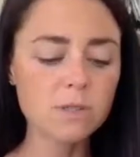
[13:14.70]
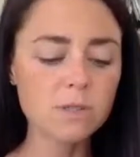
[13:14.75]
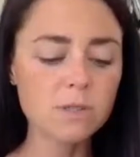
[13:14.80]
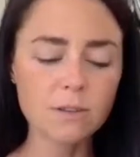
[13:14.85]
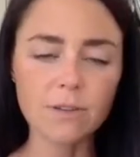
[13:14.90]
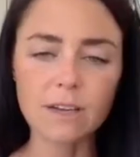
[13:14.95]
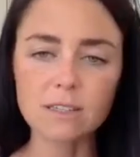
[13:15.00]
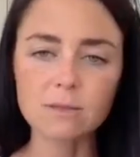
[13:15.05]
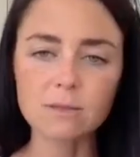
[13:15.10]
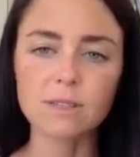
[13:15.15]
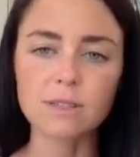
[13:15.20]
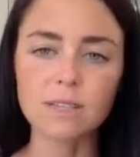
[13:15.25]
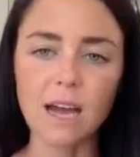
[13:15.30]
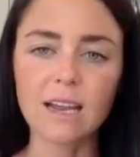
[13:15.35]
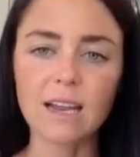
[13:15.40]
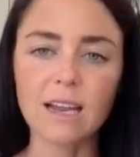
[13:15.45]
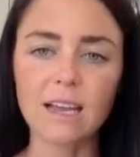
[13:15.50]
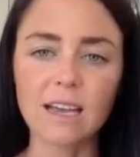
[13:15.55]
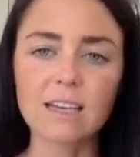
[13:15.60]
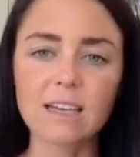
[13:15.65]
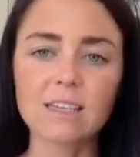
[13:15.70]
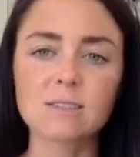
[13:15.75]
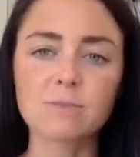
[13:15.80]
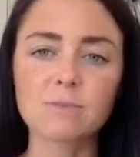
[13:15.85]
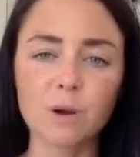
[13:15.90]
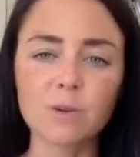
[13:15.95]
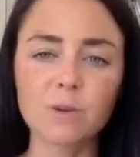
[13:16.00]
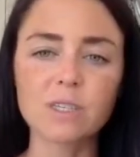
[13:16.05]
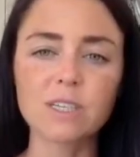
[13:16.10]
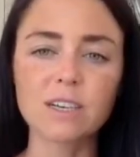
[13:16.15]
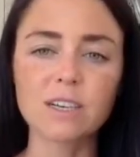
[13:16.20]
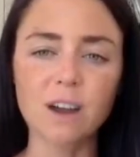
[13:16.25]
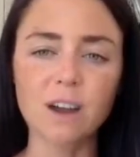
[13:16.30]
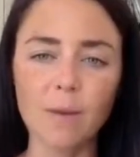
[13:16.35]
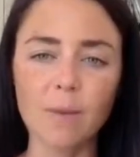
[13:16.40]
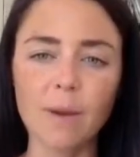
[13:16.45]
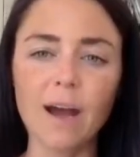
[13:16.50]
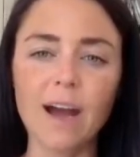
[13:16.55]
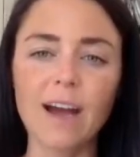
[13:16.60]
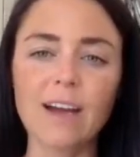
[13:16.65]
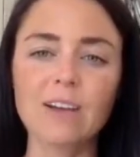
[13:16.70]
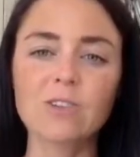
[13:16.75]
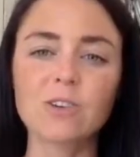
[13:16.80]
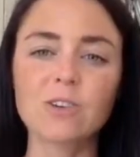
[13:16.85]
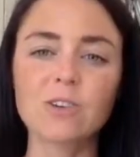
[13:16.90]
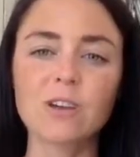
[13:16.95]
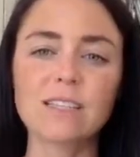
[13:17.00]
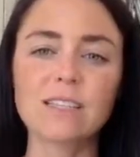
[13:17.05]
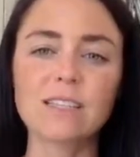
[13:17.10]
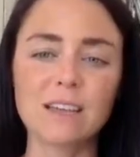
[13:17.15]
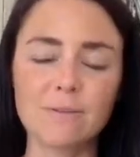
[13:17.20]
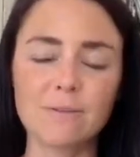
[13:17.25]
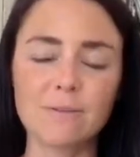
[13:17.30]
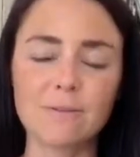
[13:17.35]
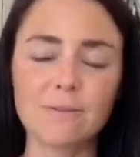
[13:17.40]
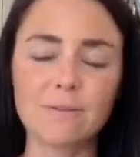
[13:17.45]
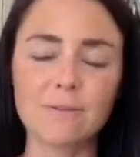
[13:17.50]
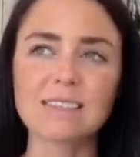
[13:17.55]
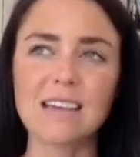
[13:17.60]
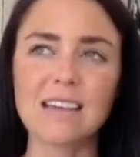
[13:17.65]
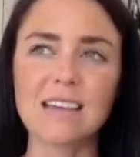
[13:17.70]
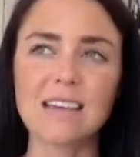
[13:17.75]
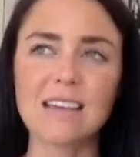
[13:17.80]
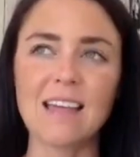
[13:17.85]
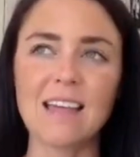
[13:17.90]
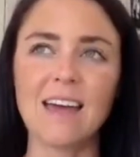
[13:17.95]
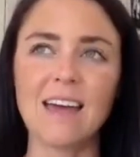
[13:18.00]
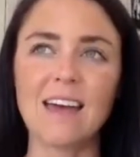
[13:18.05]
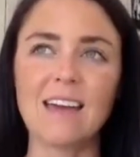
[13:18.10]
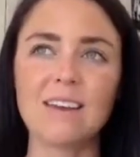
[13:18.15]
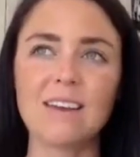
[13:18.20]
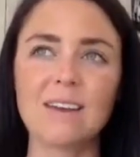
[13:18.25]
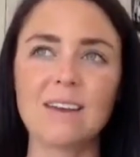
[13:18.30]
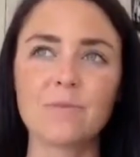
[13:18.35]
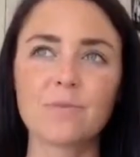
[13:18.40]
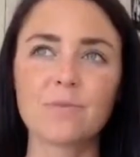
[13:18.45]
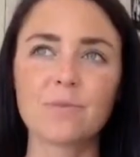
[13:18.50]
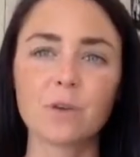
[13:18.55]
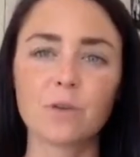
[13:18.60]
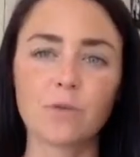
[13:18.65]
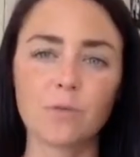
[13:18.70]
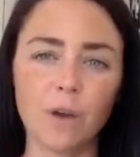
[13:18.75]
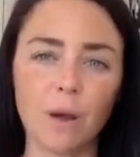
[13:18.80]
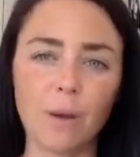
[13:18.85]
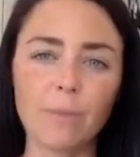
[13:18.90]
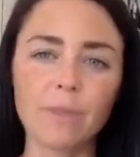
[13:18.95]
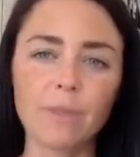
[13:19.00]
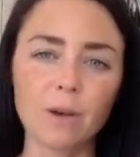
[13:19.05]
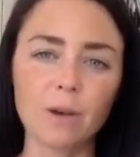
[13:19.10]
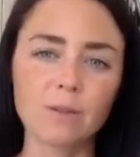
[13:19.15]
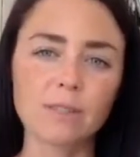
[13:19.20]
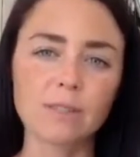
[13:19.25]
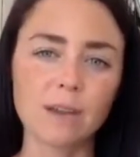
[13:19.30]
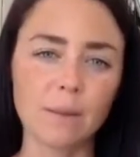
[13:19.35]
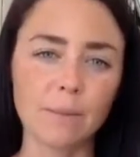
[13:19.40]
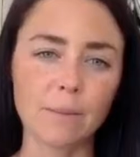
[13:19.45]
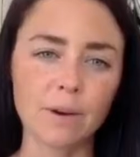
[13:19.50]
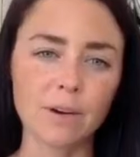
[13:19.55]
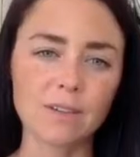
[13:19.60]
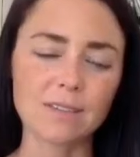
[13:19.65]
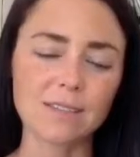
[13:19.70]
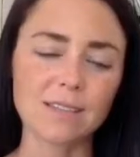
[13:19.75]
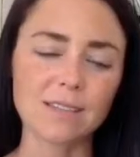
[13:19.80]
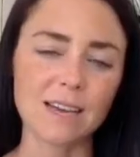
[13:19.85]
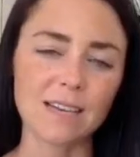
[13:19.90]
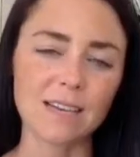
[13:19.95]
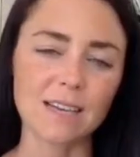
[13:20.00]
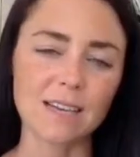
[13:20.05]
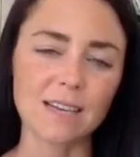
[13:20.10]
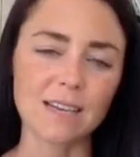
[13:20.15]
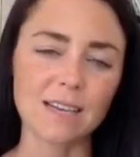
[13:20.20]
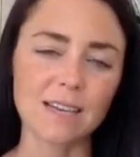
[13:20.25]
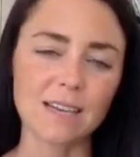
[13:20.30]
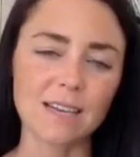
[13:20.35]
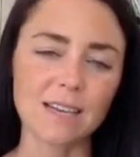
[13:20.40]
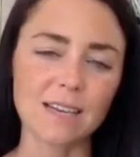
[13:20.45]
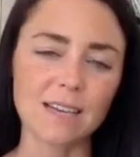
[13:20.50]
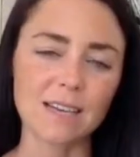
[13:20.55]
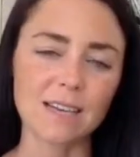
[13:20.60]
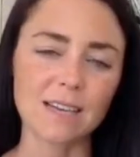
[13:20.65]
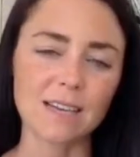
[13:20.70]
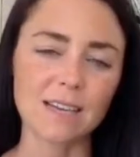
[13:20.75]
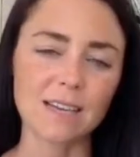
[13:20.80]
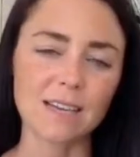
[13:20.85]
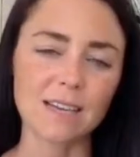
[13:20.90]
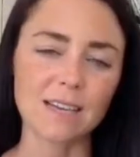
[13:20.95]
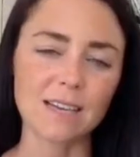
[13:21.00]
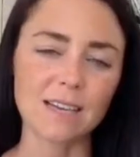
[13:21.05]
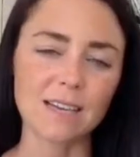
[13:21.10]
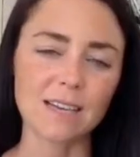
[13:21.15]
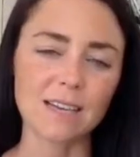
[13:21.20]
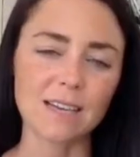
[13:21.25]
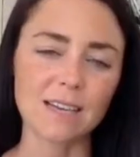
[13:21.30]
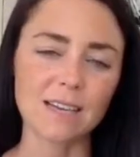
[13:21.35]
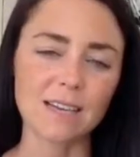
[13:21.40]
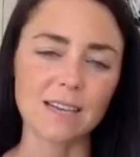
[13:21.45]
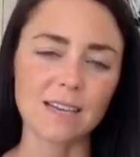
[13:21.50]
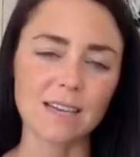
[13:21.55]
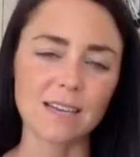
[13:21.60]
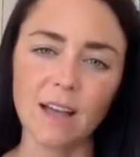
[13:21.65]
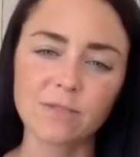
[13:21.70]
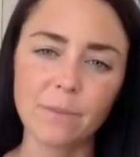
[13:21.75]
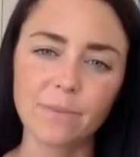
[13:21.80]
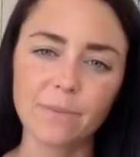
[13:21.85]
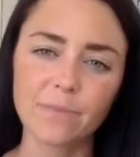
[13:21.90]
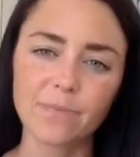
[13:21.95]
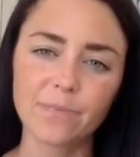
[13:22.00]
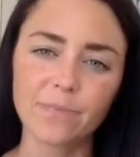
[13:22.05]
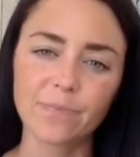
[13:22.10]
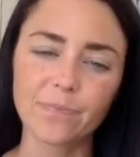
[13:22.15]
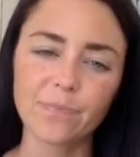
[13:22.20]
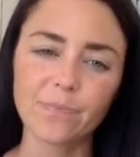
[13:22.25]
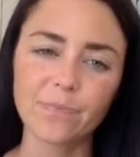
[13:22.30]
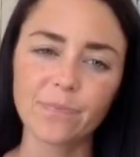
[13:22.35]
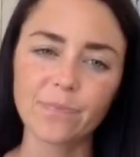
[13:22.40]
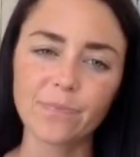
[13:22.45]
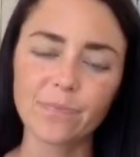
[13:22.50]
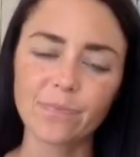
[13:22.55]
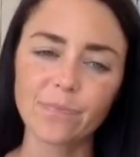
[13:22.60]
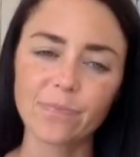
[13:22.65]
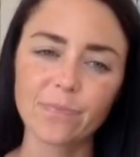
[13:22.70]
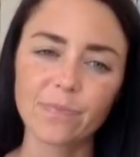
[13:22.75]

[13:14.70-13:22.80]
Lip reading: mostly flexible dieting is protein, carbohydrates, and fats, and then from those numbers, that's where you'll get your total calories from.